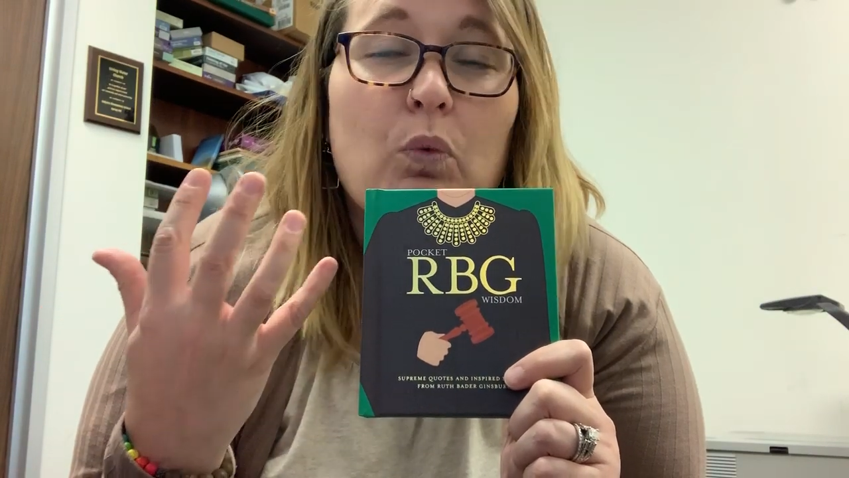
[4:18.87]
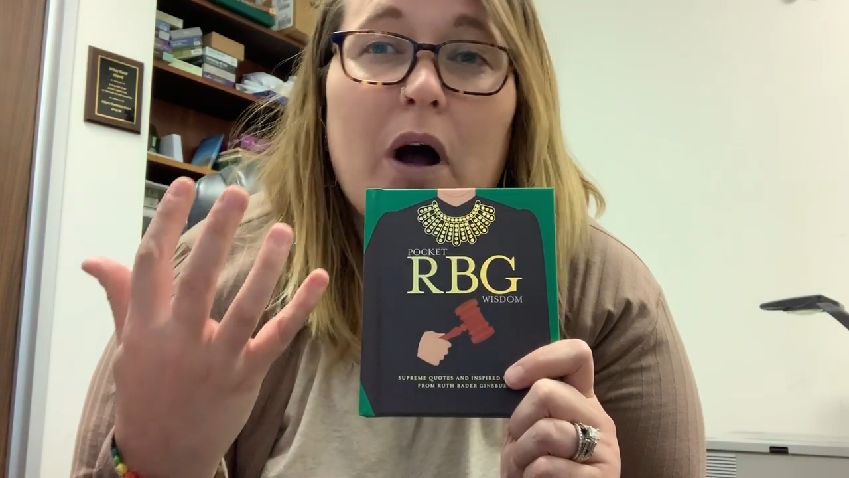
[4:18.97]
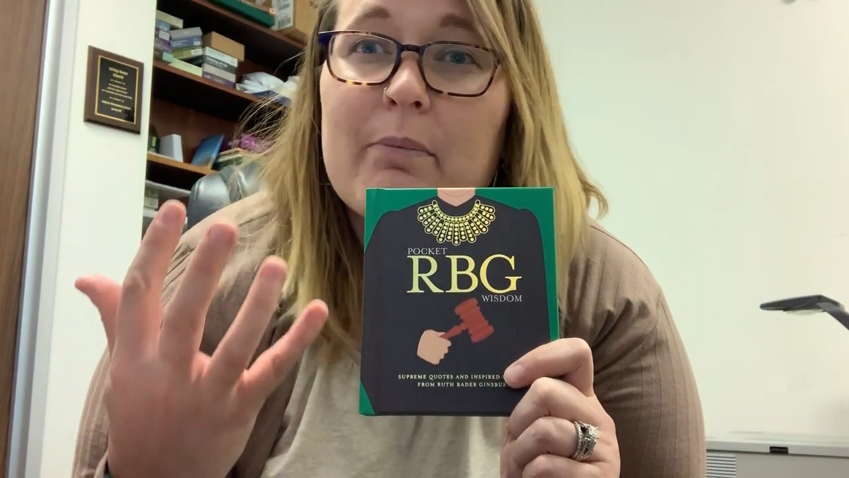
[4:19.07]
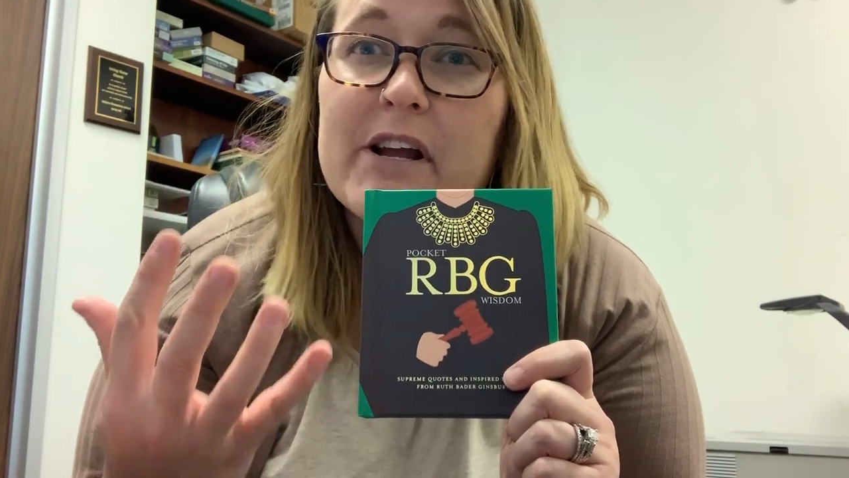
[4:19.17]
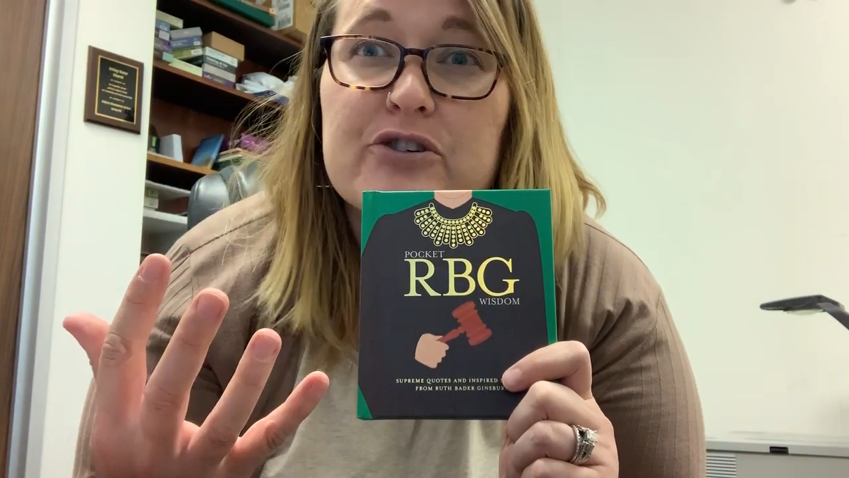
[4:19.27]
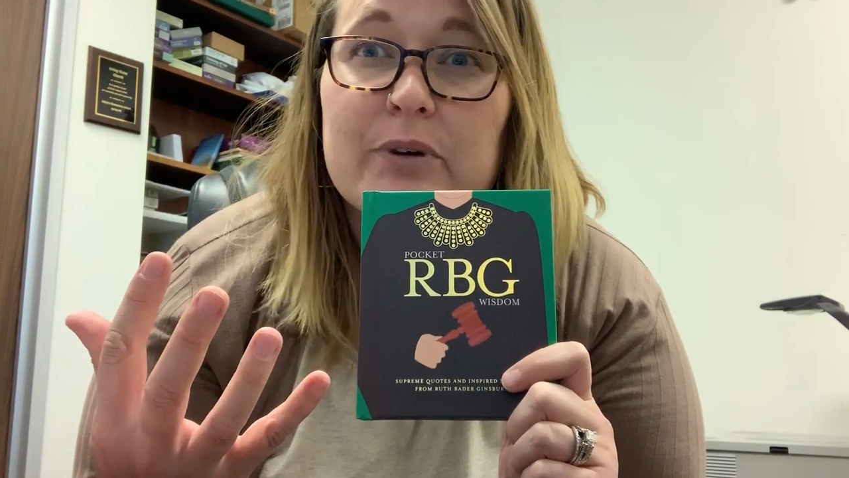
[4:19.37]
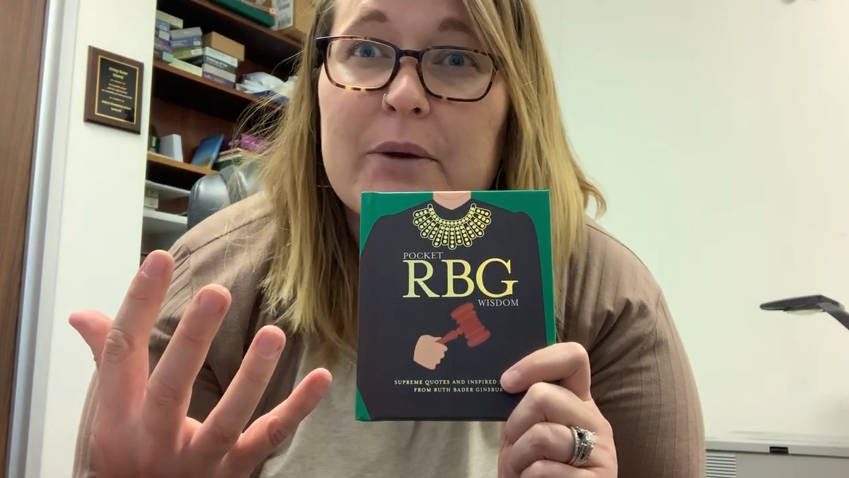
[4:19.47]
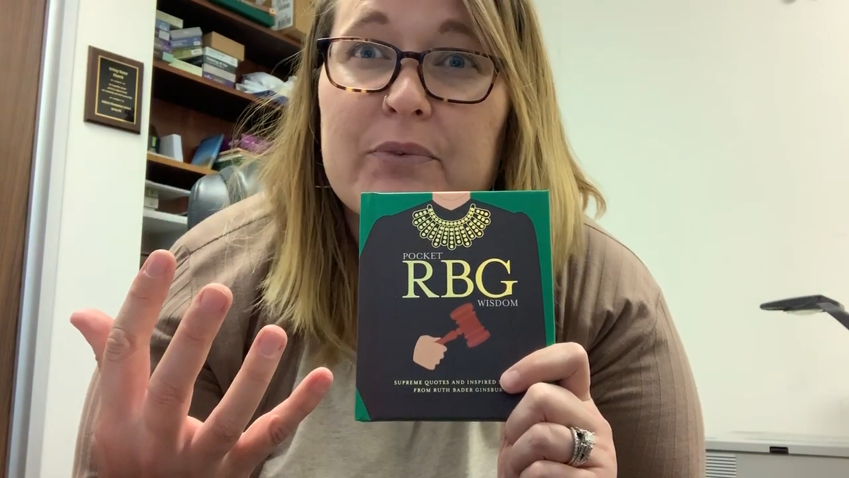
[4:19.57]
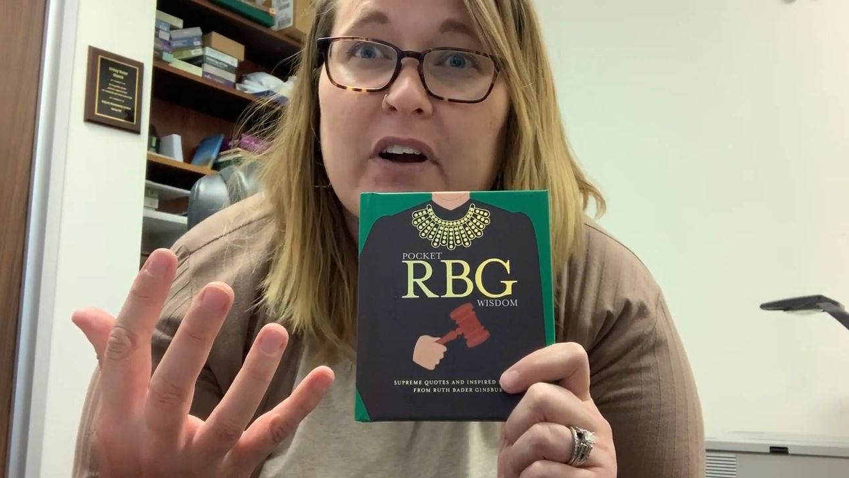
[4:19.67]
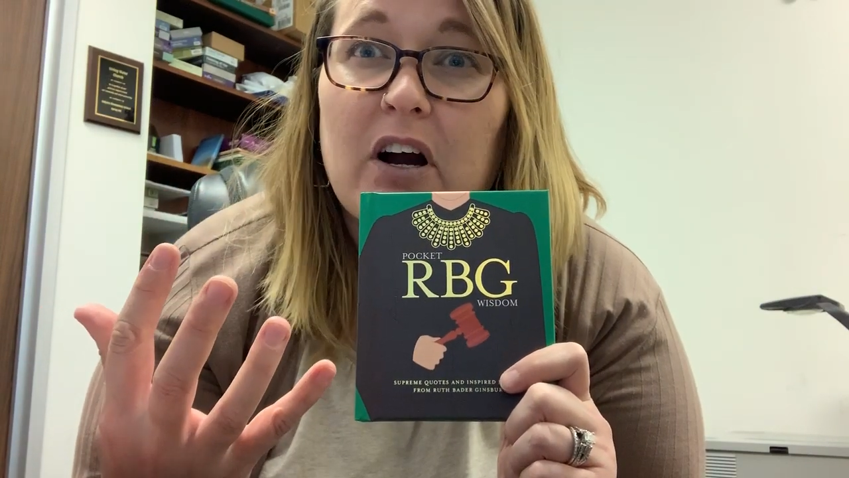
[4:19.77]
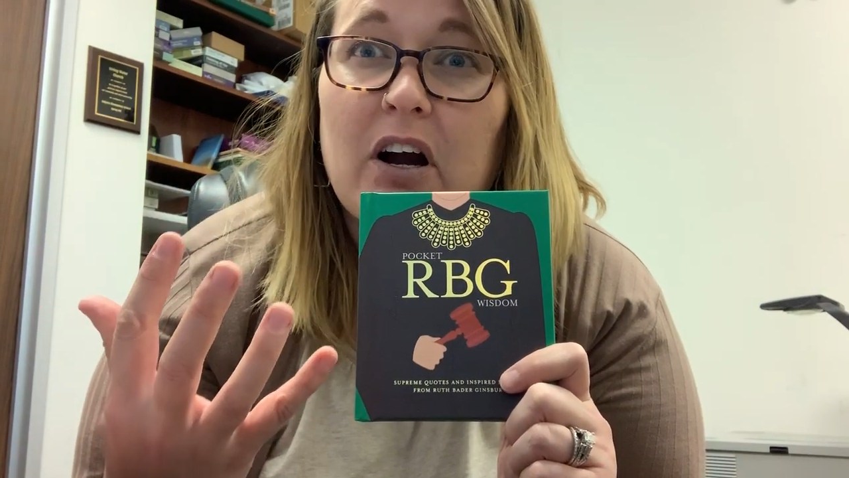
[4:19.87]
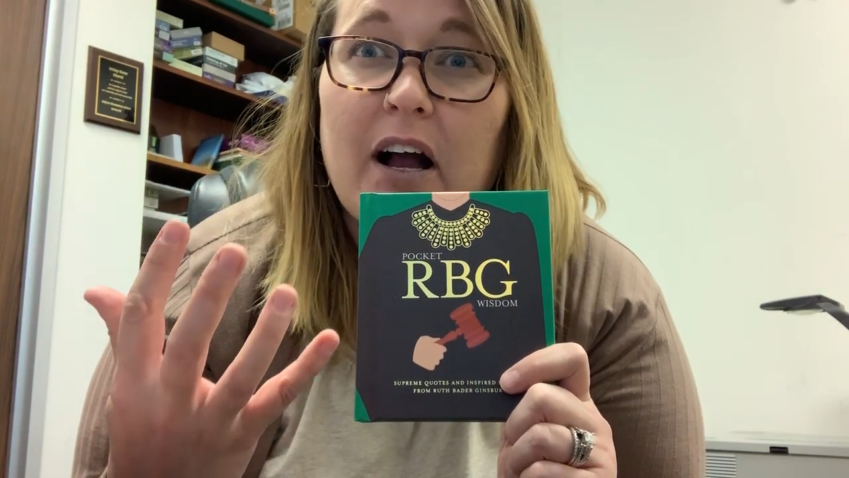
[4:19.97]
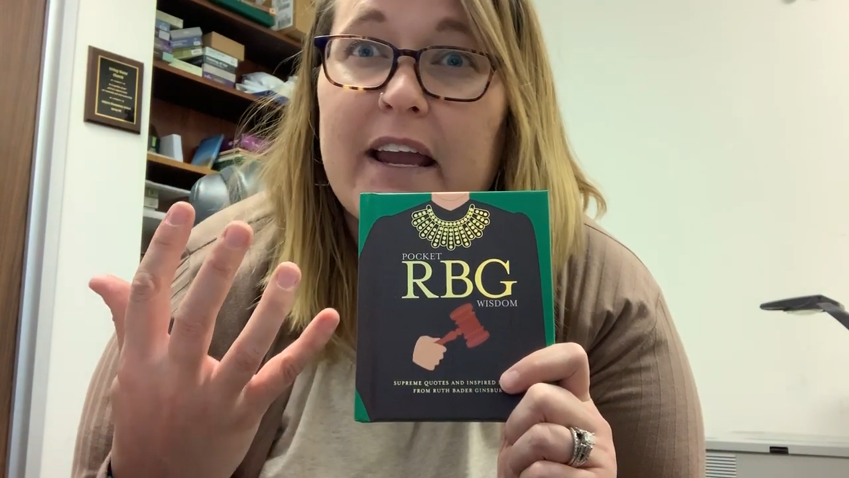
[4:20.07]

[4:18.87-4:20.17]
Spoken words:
what my dreams are,